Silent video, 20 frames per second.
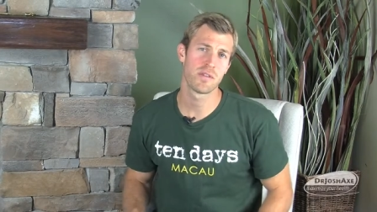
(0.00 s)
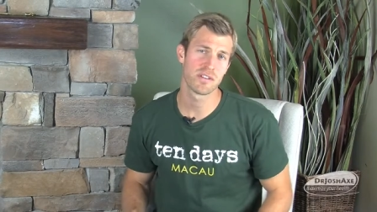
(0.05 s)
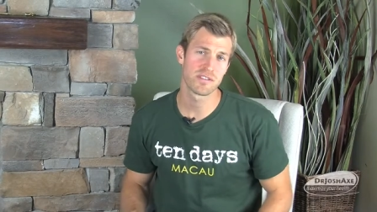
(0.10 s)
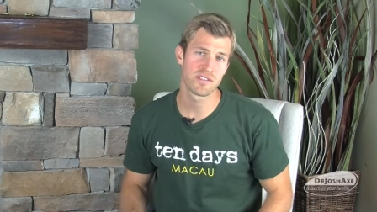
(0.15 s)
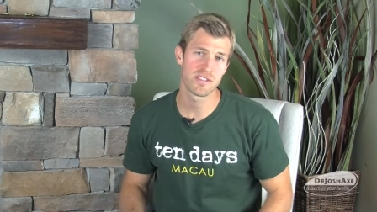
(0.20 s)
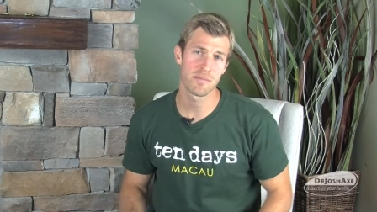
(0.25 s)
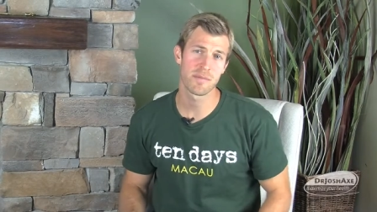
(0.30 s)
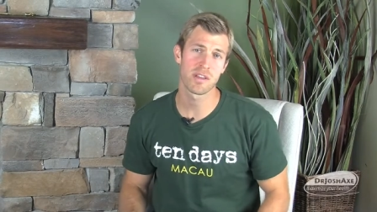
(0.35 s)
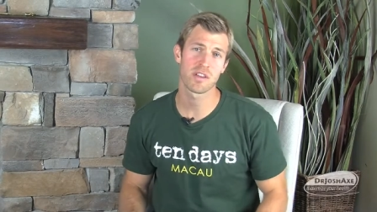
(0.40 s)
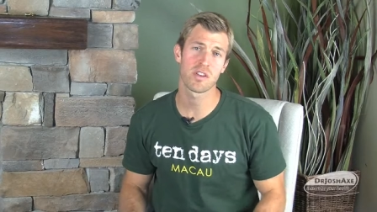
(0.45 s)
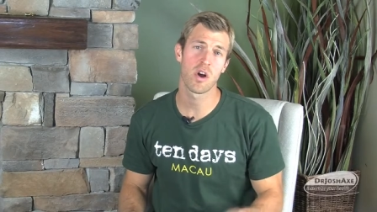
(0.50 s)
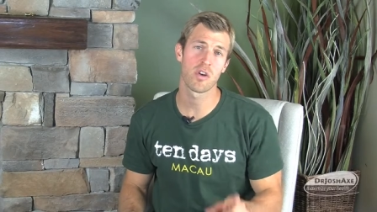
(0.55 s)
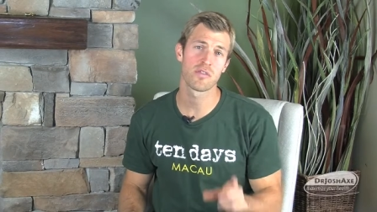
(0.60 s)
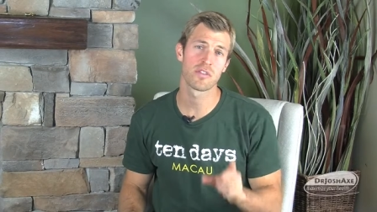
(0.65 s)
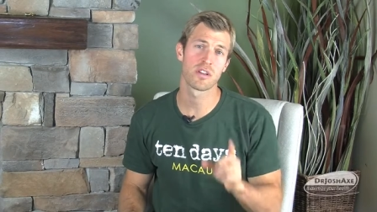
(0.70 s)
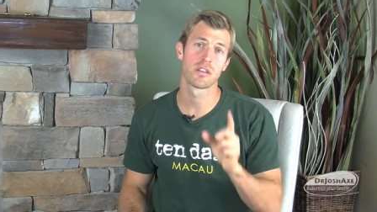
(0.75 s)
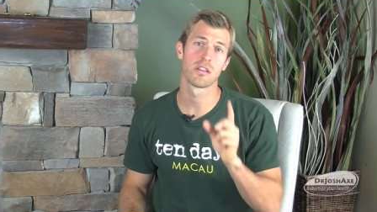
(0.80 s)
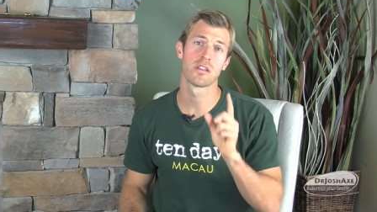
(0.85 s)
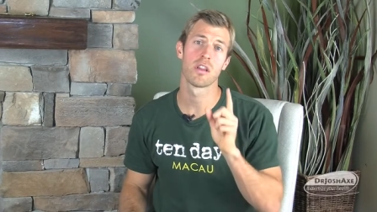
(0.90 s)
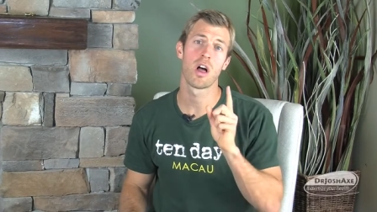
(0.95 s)
It's something called
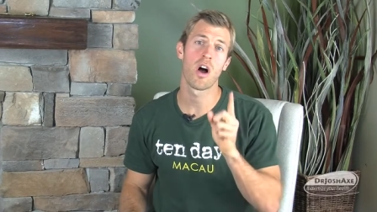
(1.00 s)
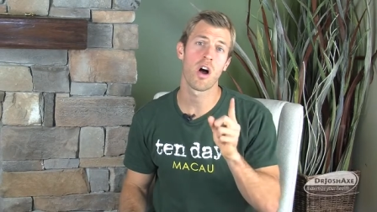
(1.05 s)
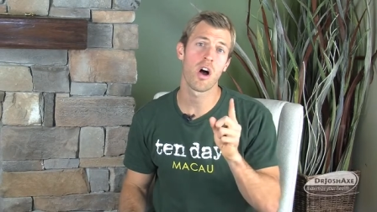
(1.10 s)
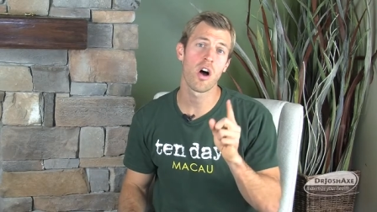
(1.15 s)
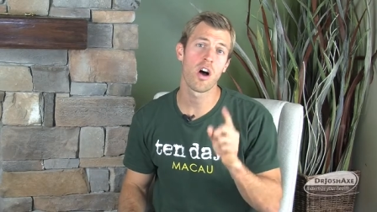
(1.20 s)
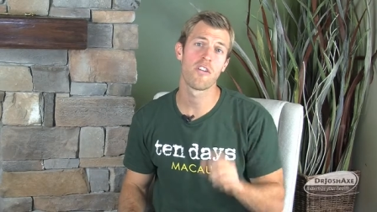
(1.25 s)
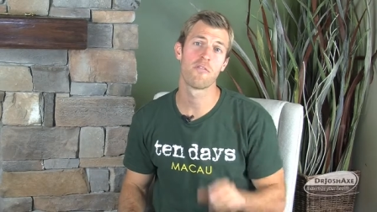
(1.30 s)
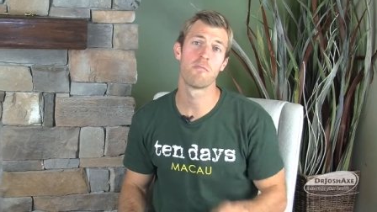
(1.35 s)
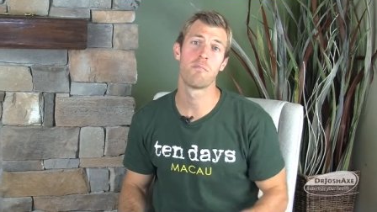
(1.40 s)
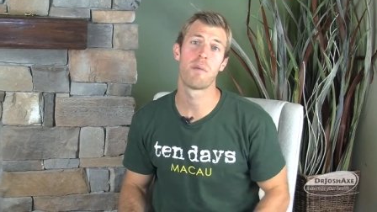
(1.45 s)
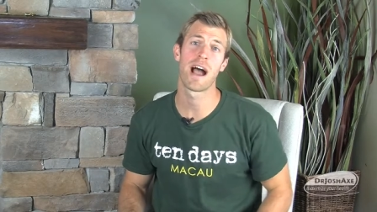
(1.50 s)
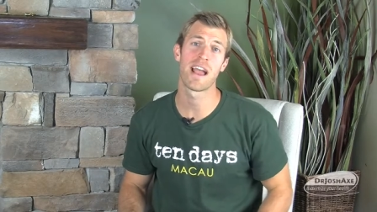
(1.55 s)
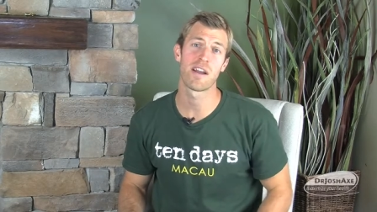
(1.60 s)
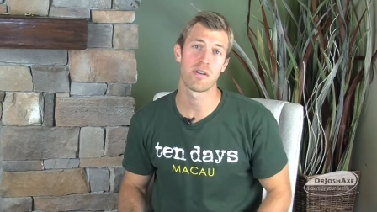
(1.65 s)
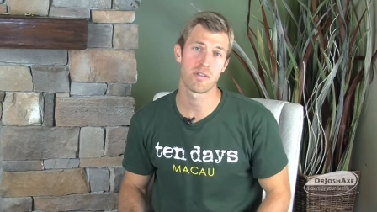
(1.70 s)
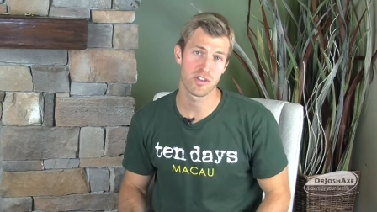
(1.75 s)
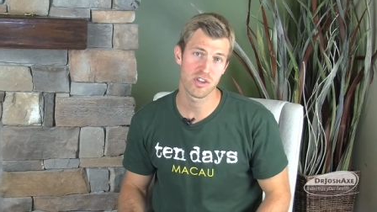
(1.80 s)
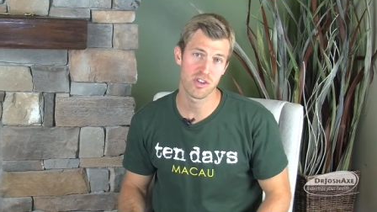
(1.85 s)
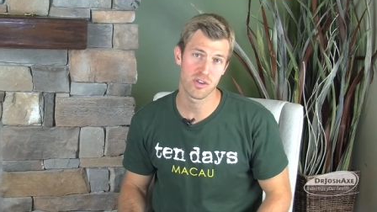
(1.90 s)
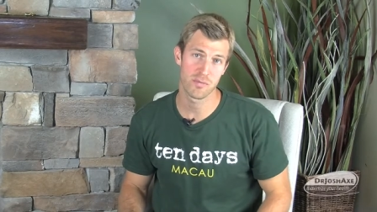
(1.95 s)
the law of
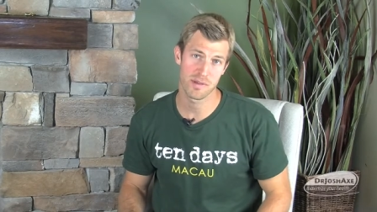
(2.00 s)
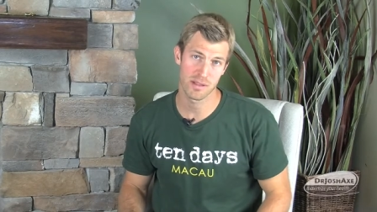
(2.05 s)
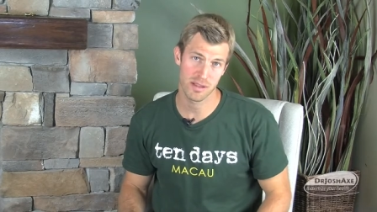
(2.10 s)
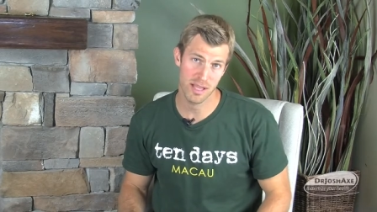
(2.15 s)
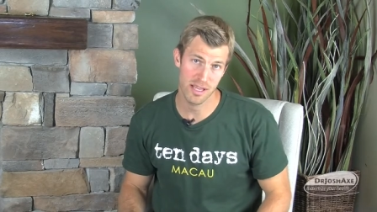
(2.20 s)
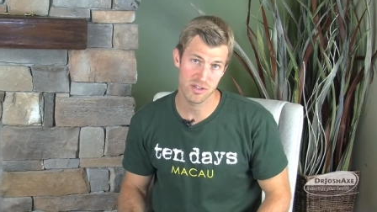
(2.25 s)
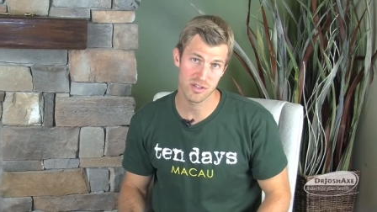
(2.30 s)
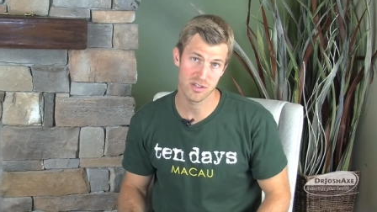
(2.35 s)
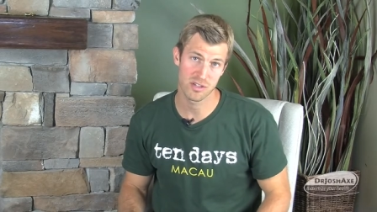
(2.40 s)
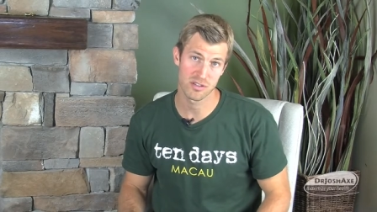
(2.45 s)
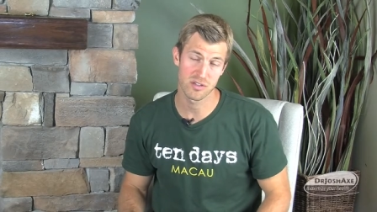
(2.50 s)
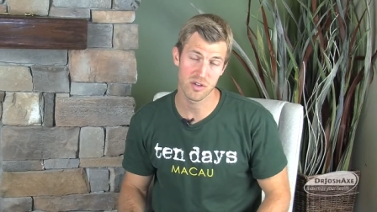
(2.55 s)
bioaccumulation.